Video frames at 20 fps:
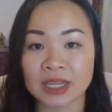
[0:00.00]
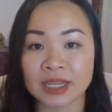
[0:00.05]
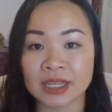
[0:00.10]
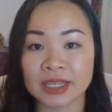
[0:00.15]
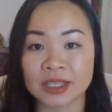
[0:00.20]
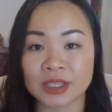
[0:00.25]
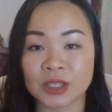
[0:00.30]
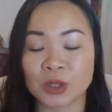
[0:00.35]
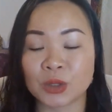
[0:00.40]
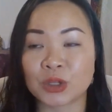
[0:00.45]

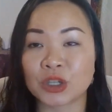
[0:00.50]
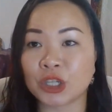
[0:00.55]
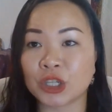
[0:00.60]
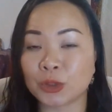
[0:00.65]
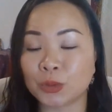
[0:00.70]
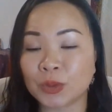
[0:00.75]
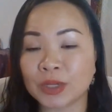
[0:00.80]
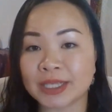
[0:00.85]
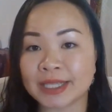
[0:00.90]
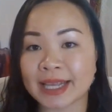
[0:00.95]
So she
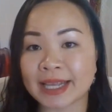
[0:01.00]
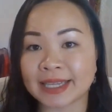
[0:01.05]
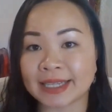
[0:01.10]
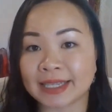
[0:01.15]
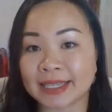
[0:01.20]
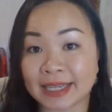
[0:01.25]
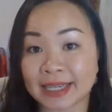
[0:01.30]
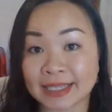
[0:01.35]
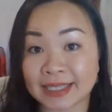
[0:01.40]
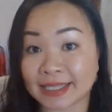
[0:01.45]
was
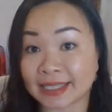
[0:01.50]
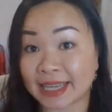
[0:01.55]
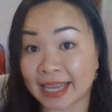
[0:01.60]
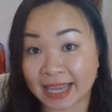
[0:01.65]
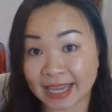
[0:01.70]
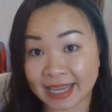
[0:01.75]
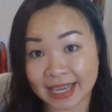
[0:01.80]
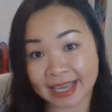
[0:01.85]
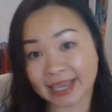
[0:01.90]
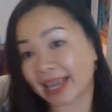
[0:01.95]

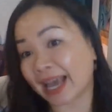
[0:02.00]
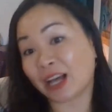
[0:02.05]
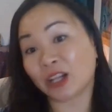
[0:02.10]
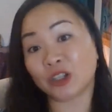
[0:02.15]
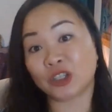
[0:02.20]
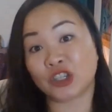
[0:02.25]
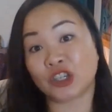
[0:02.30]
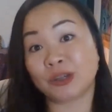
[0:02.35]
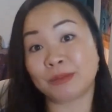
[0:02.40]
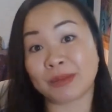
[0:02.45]
taking
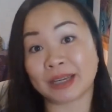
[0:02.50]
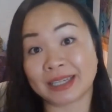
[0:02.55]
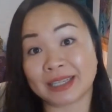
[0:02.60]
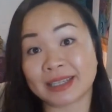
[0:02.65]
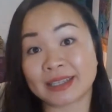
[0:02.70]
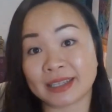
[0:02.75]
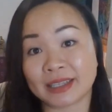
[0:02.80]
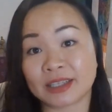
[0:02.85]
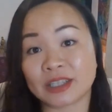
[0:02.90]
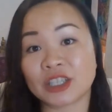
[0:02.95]
allergy
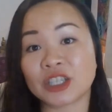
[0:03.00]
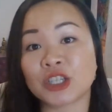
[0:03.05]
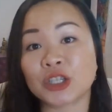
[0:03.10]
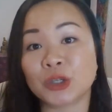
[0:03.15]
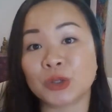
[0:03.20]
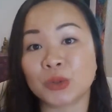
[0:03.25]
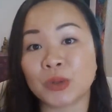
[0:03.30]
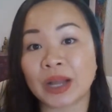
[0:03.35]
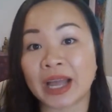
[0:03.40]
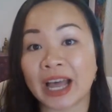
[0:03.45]
medicines
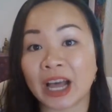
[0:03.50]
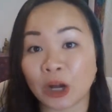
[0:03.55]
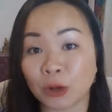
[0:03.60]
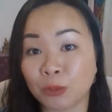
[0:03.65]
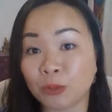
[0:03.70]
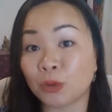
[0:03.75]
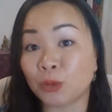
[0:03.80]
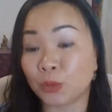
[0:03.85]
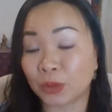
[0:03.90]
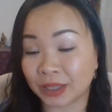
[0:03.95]
to
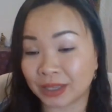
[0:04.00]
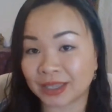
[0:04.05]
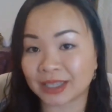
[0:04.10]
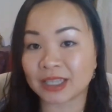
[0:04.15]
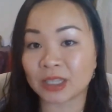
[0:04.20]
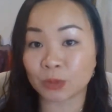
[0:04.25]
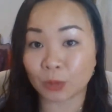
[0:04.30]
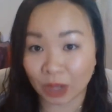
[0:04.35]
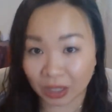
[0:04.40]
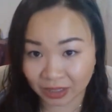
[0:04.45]
help with the
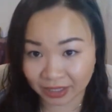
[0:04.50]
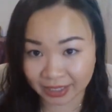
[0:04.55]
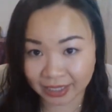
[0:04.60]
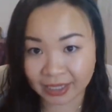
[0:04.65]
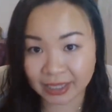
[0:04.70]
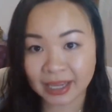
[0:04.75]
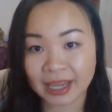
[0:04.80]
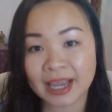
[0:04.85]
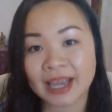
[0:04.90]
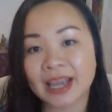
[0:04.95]

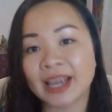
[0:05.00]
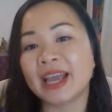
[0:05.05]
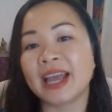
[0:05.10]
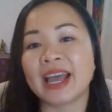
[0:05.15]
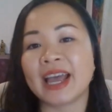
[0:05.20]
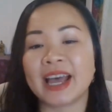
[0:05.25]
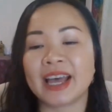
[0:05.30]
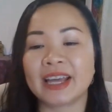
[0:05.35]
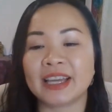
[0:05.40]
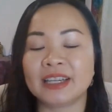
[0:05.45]
swelling
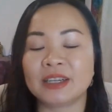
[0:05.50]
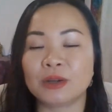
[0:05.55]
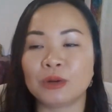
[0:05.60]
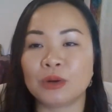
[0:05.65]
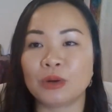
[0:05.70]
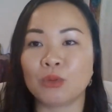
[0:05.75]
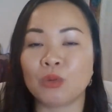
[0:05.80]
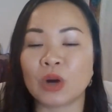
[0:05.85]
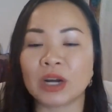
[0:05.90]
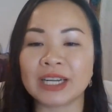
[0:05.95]
and
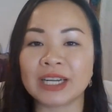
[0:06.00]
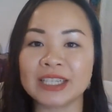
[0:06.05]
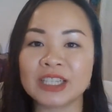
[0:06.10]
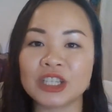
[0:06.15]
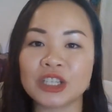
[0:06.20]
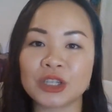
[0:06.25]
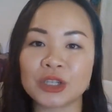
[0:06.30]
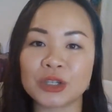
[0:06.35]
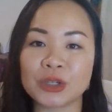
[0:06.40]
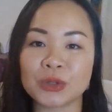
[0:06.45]
wanted
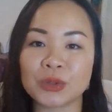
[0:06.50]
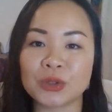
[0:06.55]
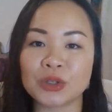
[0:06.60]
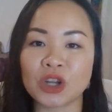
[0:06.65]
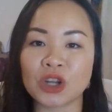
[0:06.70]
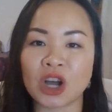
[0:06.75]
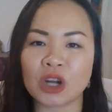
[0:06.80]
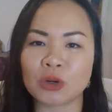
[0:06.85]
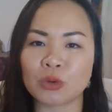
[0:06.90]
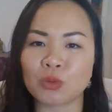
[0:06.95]
to
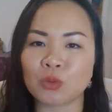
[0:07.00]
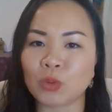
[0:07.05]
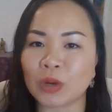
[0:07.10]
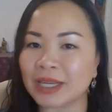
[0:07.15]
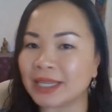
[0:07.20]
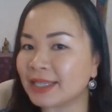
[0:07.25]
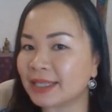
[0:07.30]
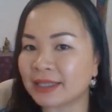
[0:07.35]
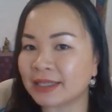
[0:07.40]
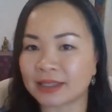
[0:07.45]
not
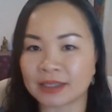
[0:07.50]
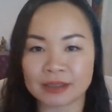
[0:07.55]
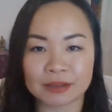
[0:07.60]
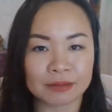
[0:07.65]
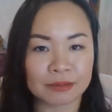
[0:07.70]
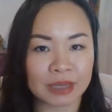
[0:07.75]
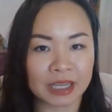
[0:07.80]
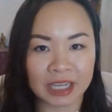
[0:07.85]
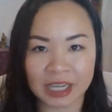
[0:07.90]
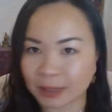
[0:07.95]
waste
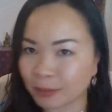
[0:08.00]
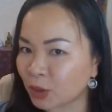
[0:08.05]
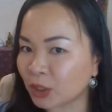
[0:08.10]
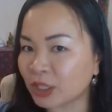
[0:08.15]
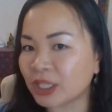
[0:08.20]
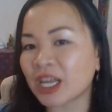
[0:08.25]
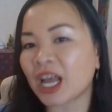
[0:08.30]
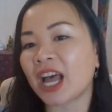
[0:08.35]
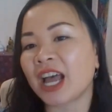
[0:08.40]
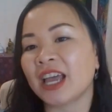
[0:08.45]
any more
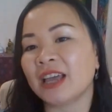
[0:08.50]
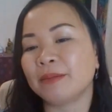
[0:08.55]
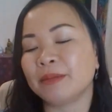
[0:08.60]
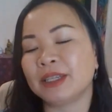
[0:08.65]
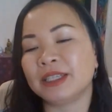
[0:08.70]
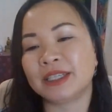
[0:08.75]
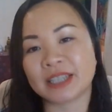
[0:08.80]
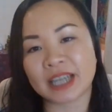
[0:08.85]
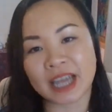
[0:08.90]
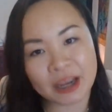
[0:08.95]
time
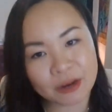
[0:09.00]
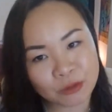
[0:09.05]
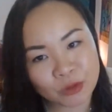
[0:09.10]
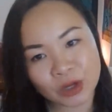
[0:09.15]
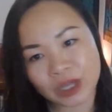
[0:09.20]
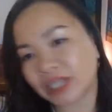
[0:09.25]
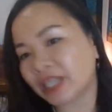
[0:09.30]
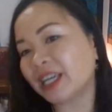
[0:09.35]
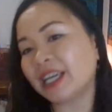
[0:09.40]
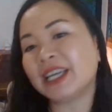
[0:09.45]
and dive
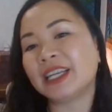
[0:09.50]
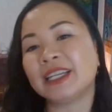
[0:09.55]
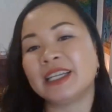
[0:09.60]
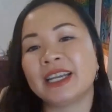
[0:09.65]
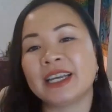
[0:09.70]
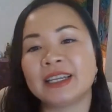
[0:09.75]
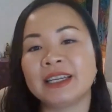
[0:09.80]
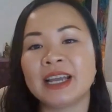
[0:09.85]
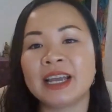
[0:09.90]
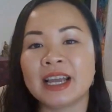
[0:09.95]
right
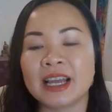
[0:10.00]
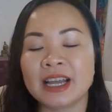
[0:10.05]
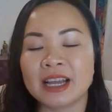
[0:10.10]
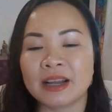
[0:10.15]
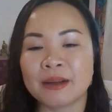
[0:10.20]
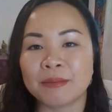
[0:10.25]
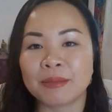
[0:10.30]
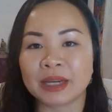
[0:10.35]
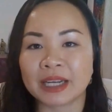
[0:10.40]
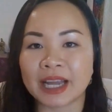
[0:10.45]
in.
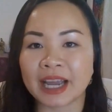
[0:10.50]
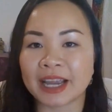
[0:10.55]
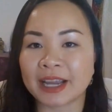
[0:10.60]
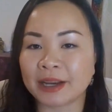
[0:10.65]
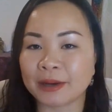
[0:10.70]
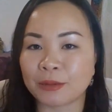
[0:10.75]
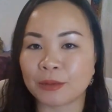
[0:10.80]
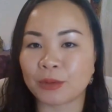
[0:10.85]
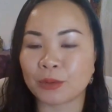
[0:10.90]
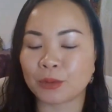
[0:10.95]
But
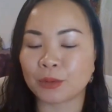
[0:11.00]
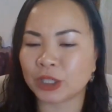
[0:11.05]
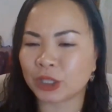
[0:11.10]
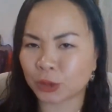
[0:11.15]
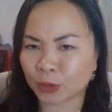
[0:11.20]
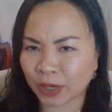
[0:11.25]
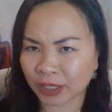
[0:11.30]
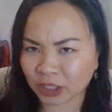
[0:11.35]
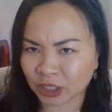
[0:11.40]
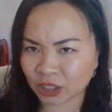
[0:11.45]
I
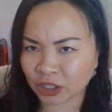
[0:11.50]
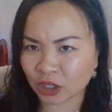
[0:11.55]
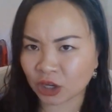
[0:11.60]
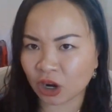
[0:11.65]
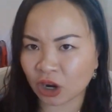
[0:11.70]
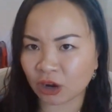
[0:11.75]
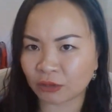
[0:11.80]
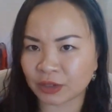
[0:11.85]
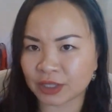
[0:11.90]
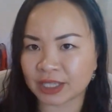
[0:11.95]
redirected the
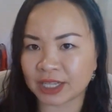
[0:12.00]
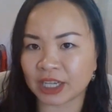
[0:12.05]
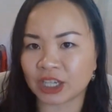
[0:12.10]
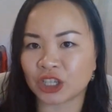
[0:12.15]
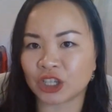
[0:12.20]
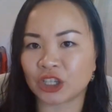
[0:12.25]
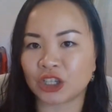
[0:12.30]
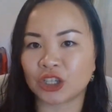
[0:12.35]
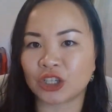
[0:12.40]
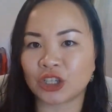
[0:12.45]

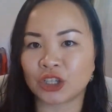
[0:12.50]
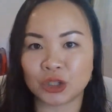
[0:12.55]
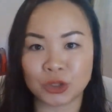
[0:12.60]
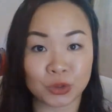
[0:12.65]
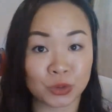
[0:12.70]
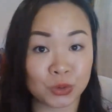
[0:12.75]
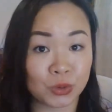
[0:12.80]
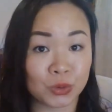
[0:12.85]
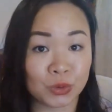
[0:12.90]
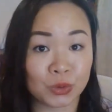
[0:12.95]
conversation
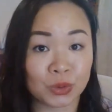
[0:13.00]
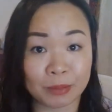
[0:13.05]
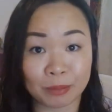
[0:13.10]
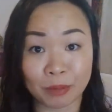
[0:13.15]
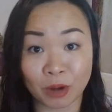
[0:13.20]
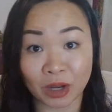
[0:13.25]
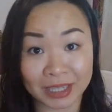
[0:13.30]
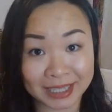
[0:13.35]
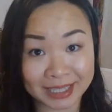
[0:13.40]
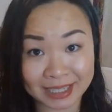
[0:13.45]
to the
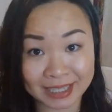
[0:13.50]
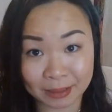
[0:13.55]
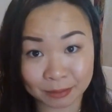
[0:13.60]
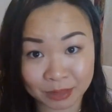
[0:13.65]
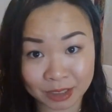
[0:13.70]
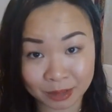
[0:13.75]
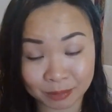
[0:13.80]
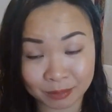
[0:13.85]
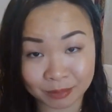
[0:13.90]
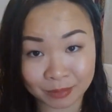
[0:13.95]
body
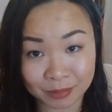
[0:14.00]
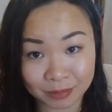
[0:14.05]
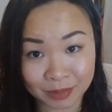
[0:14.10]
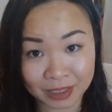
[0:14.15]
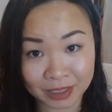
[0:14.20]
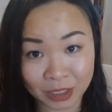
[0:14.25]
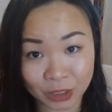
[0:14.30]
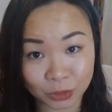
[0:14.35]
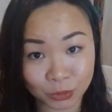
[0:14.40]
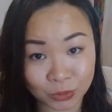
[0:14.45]
symptom,
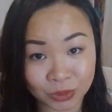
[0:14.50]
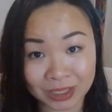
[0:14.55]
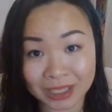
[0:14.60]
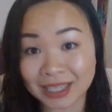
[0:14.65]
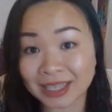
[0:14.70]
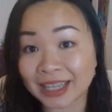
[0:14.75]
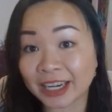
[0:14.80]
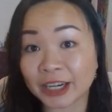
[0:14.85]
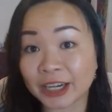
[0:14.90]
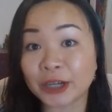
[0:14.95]
really
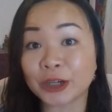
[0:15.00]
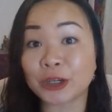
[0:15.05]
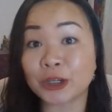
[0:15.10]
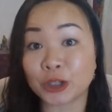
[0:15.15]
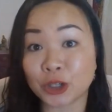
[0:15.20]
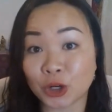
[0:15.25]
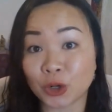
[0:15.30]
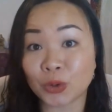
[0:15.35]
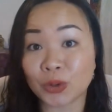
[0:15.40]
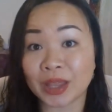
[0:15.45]
letting her
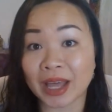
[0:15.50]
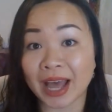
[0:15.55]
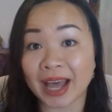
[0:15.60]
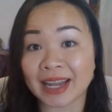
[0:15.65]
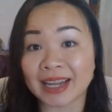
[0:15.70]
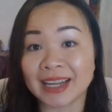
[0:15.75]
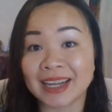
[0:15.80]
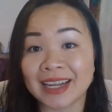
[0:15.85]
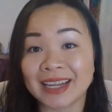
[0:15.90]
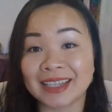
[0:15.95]
know
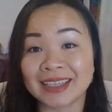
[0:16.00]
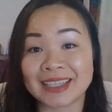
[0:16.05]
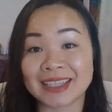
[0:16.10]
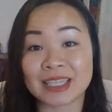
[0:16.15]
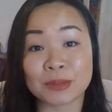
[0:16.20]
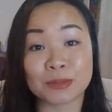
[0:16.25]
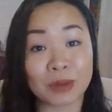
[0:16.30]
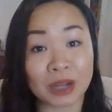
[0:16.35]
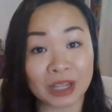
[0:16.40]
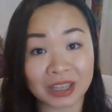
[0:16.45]
that the
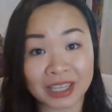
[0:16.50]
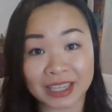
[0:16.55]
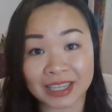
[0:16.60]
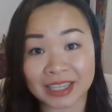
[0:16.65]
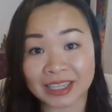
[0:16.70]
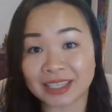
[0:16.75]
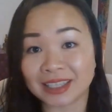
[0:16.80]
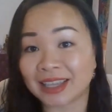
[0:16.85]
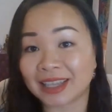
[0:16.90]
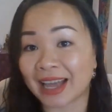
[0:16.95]

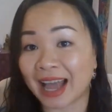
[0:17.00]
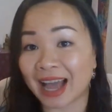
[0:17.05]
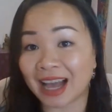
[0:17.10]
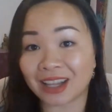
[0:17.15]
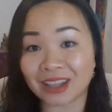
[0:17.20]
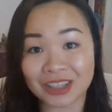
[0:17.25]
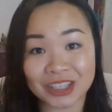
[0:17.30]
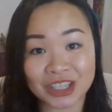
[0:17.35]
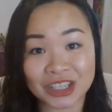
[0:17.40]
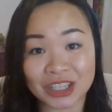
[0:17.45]
swelling, the
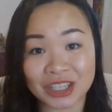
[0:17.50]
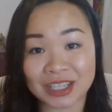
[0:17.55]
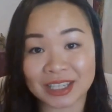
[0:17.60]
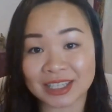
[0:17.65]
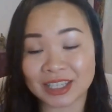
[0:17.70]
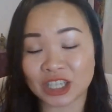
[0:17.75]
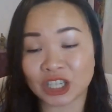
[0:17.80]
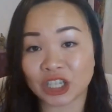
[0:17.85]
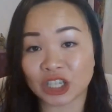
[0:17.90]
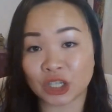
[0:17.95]

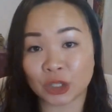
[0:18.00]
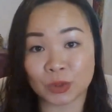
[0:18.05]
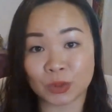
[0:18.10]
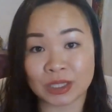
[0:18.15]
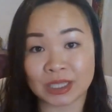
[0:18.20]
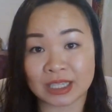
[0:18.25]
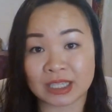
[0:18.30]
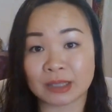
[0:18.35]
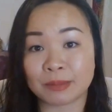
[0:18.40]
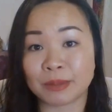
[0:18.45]
allergies she
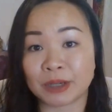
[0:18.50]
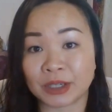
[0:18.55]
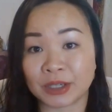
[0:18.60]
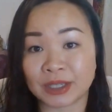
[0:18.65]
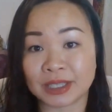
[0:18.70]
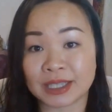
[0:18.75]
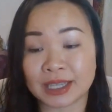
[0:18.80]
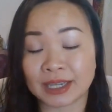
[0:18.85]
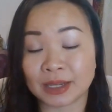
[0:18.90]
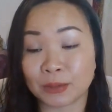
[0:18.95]
was
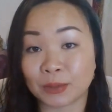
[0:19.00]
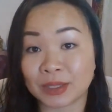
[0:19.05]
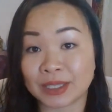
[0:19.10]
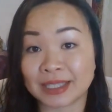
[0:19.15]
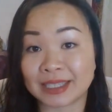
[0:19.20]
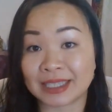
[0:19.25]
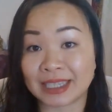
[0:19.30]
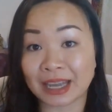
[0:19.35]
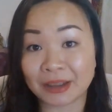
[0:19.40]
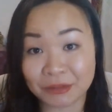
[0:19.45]
experiencing was
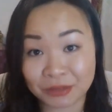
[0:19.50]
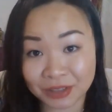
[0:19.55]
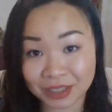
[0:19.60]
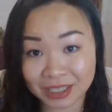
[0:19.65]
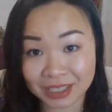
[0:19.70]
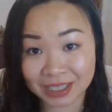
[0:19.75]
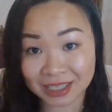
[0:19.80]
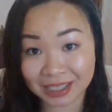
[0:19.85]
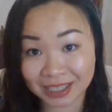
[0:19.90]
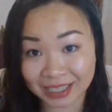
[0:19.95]

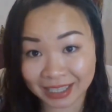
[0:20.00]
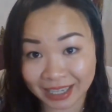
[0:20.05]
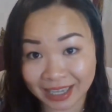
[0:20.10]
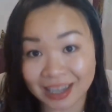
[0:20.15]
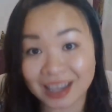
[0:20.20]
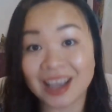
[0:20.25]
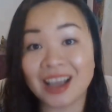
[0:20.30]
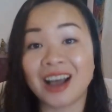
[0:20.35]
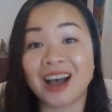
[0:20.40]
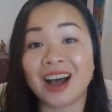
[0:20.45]

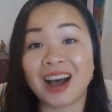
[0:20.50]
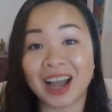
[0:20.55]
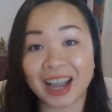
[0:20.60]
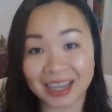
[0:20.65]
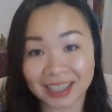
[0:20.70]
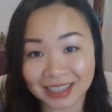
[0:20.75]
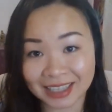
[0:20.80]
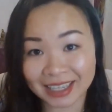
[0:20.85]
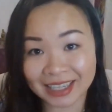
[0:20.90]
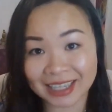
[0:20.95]
definitely
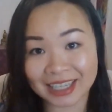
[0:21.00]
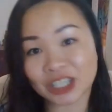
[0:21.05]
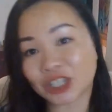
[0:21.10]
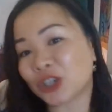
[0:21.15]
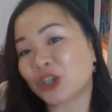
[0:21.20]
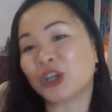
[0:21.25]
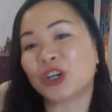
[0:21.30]
highlighting to